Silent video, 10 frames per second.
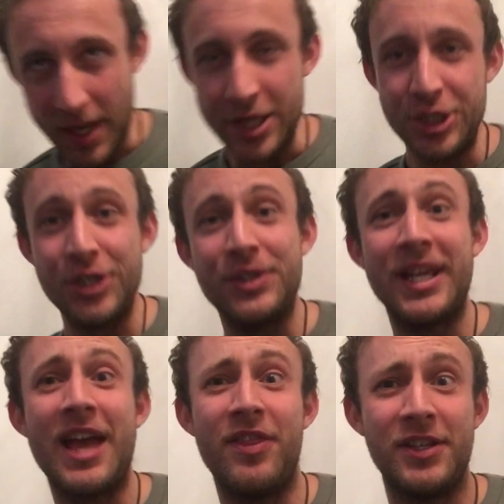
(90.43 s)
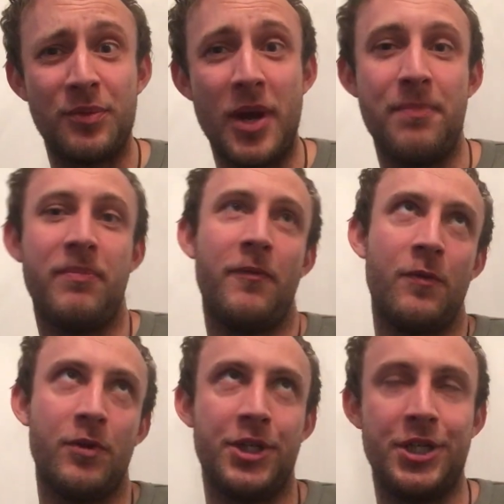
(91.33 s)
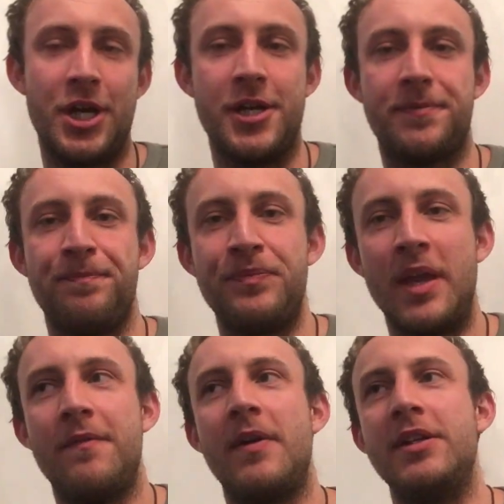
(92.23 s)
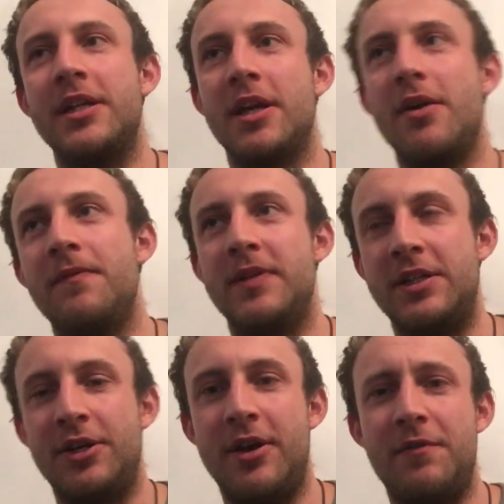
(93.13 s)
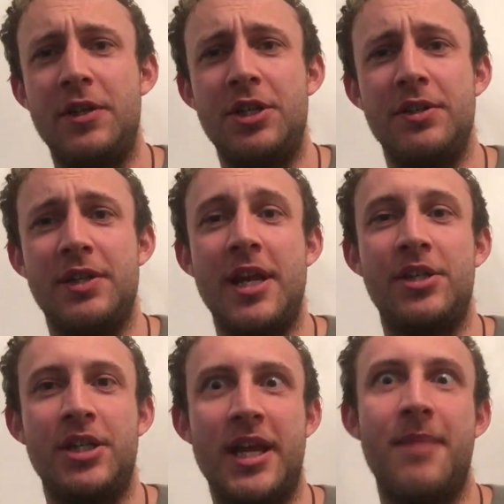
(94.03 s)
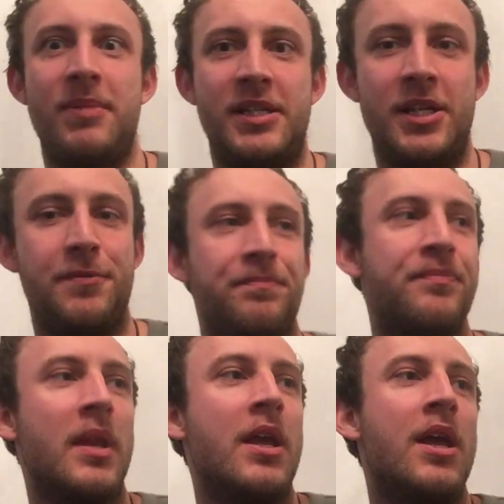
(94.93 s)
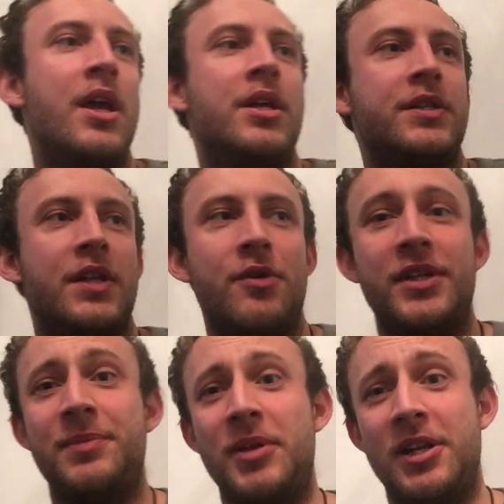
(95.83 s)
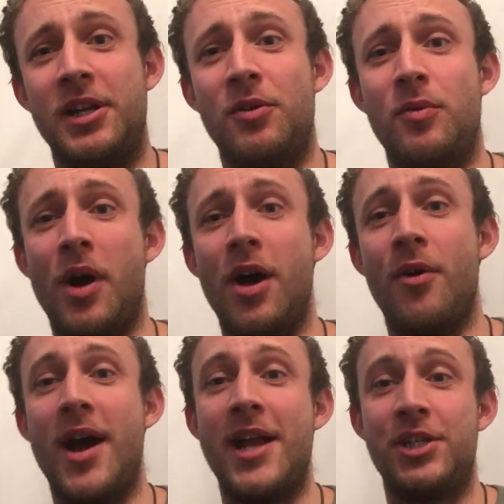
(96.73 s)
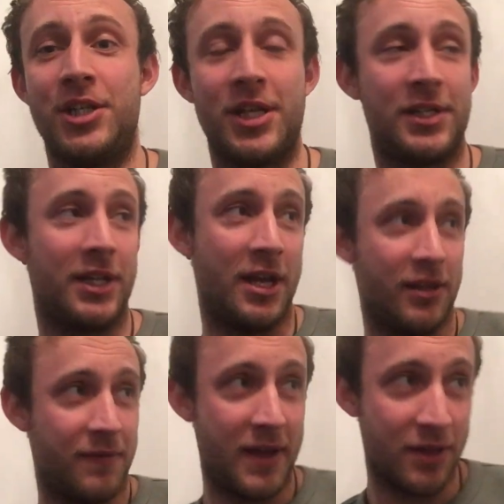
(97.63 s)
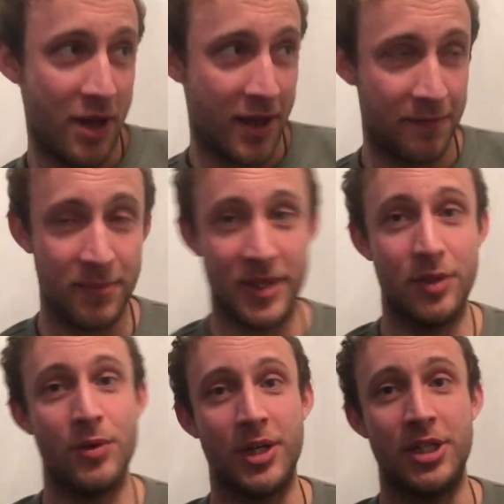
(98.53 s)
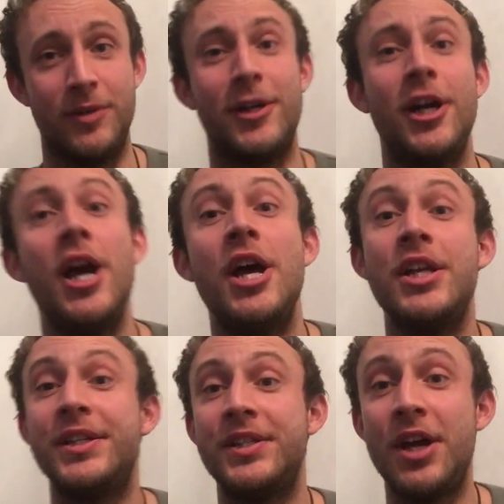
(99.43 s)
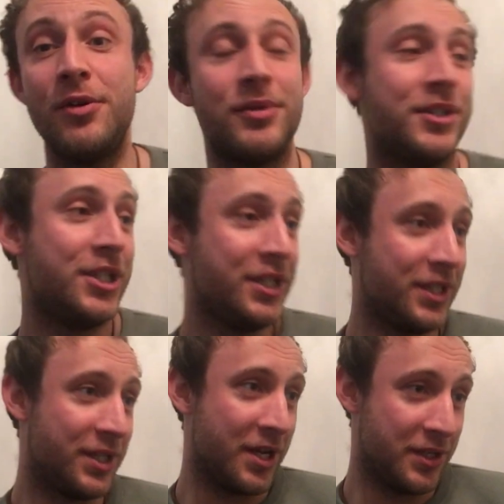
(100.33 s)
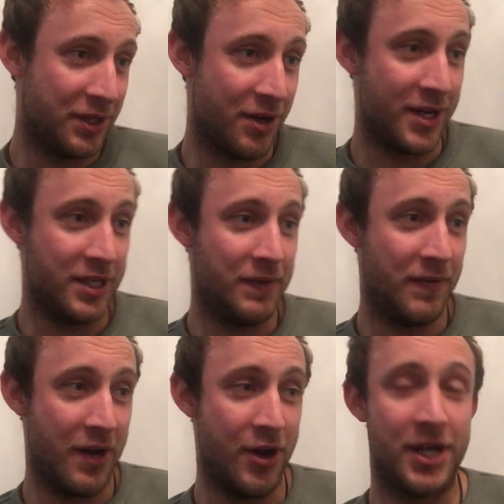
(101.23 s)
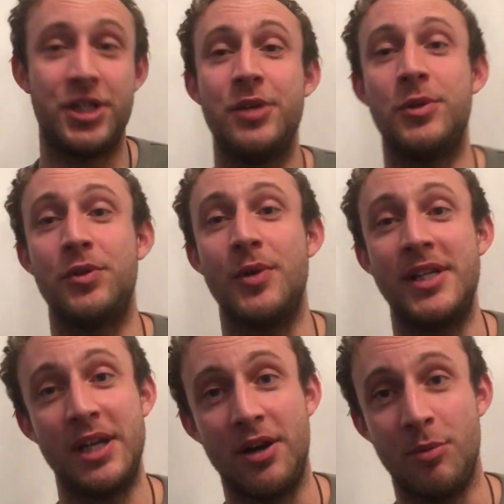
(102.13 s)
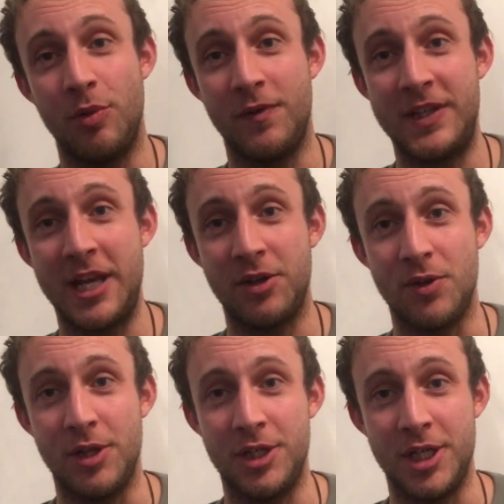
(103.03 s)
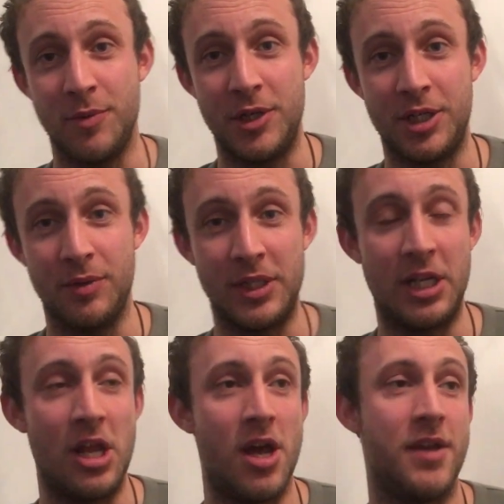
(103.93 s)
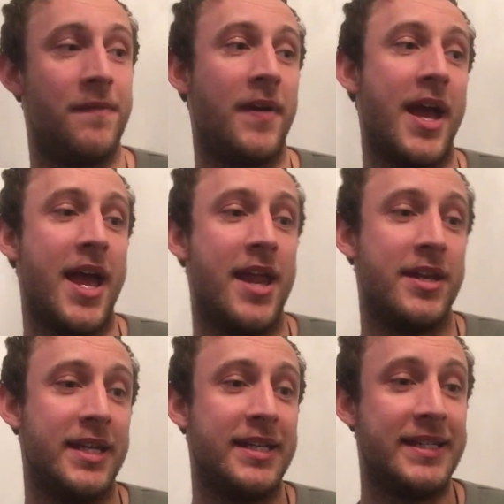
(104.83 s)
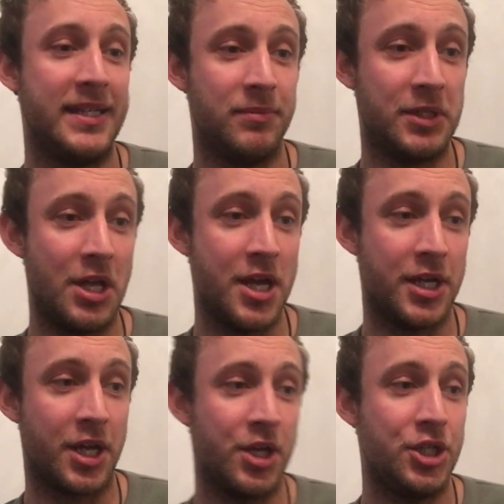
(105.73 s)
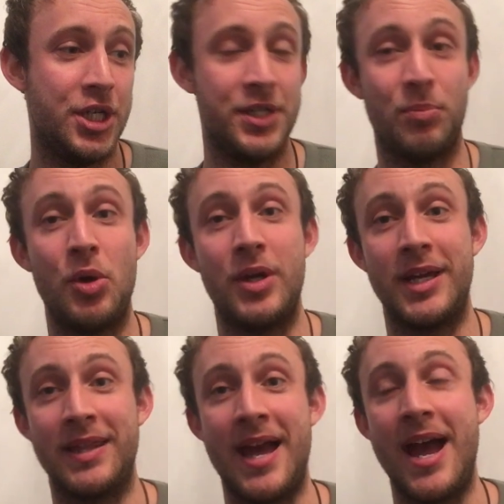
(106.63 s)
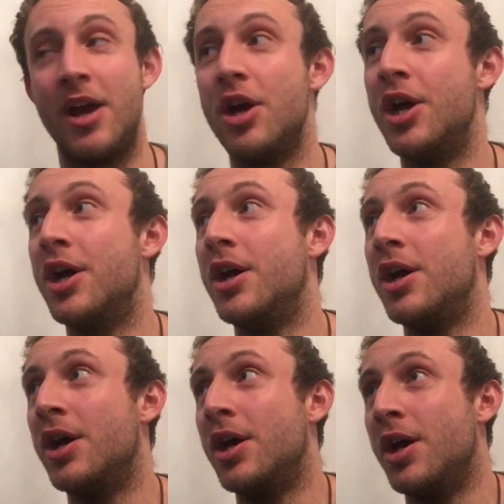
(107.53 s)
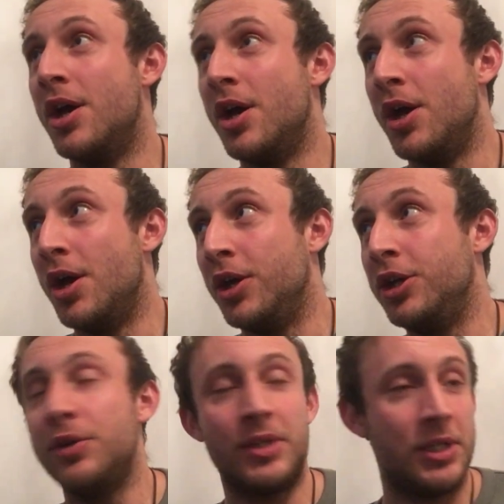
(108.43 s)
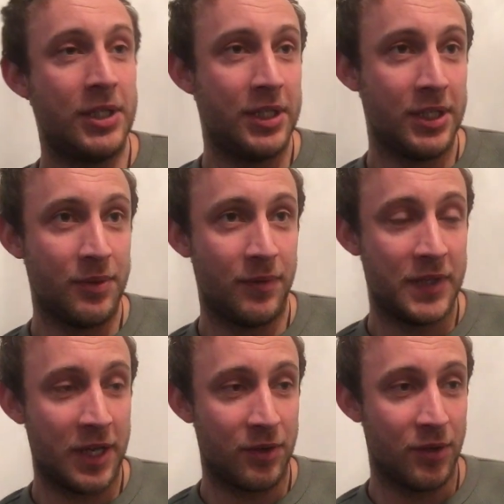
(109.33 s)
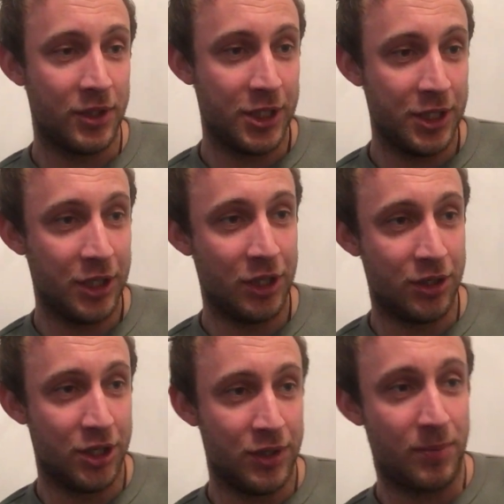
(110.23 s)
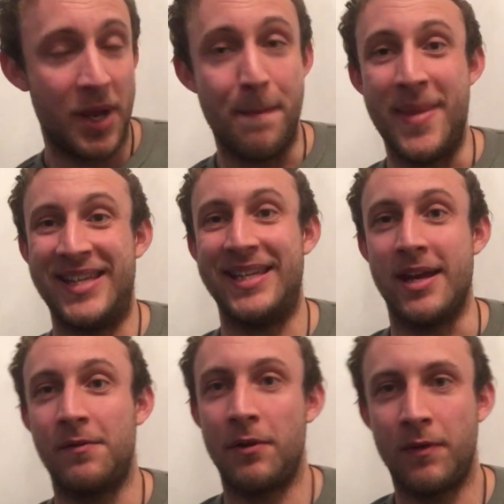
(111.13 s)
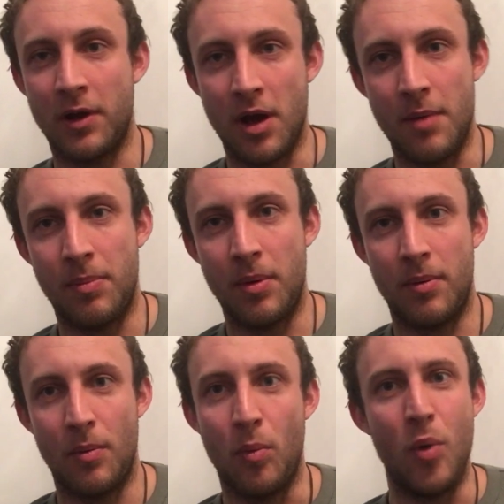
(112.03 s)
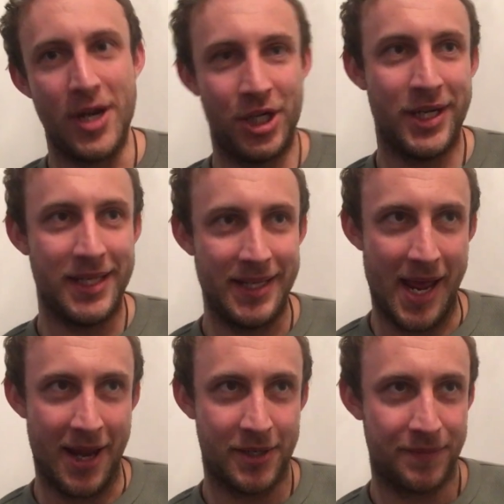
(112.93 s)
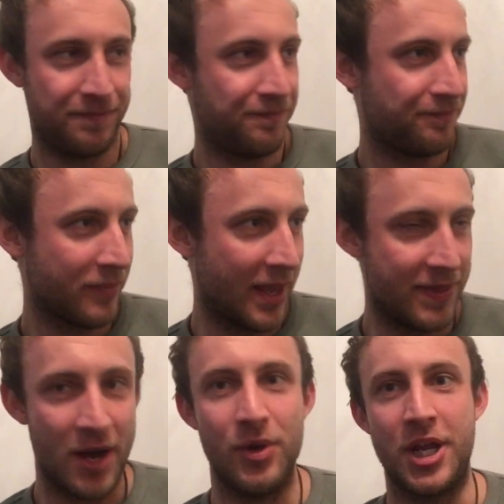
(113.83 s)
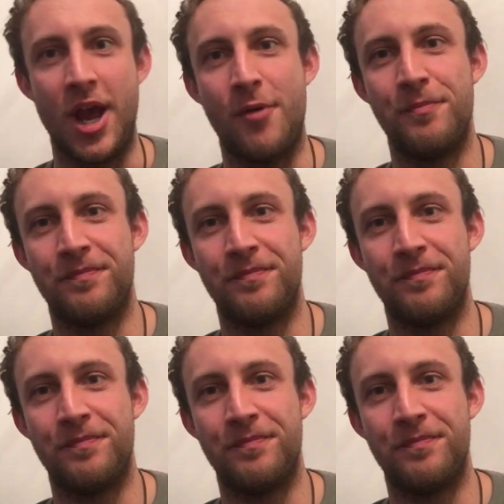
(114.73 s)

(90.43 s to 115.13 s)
she used to get this way before she died. If I didn't go and visit her every Tuesday, she'd get pissy. So it's been a little while and she doesn't like the fact that I haven't been talking to her. So she's decided to start interfering. She was always terrible with technology when she was alive, and it seems like she's putting that uselessness with technology to good use by messing everything up when she's dead. There we go.